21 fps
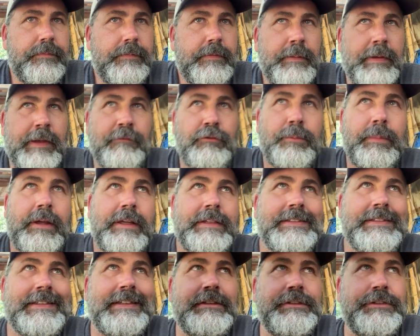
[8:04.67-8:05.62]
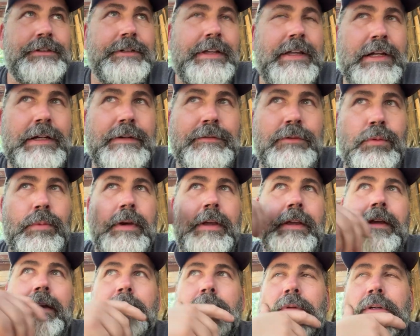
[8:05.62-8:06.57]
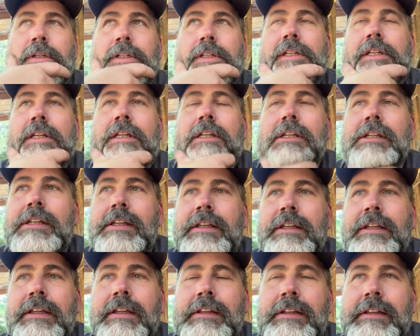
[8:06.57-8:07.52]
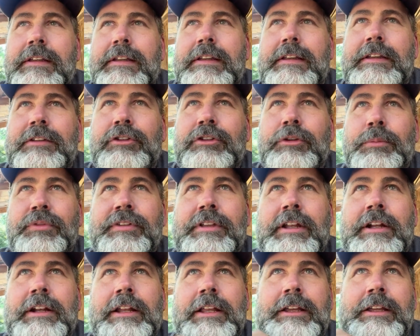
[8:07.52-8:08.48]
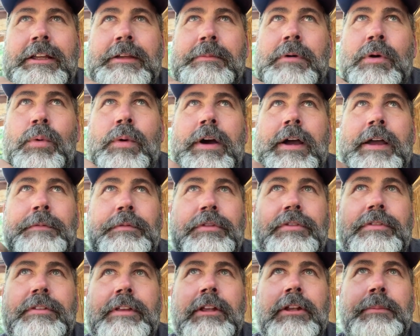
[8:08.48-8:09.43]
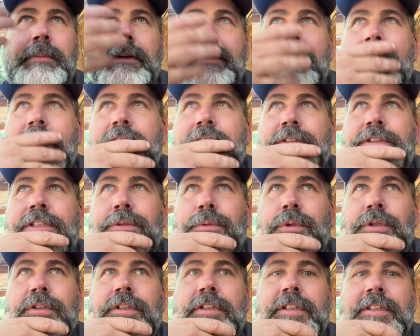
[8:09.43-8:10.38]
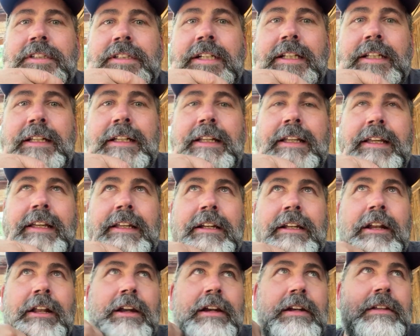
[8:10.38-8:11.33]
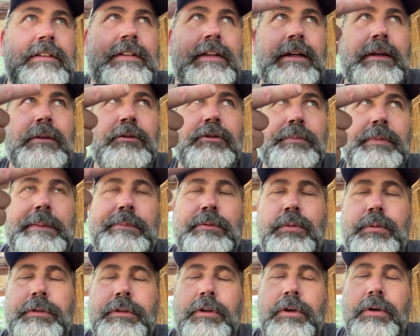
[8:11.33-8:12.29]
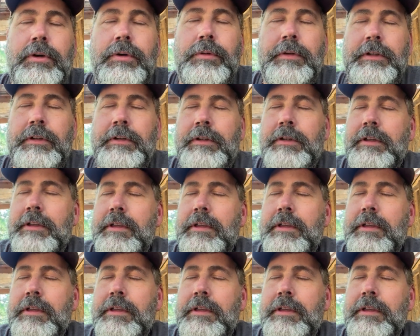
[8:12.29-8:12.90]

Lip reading: Everybody says they're kind of awakened, but it's almost kind of like my wife was telling me that she worked in this clinic, and a lot of the times people would go and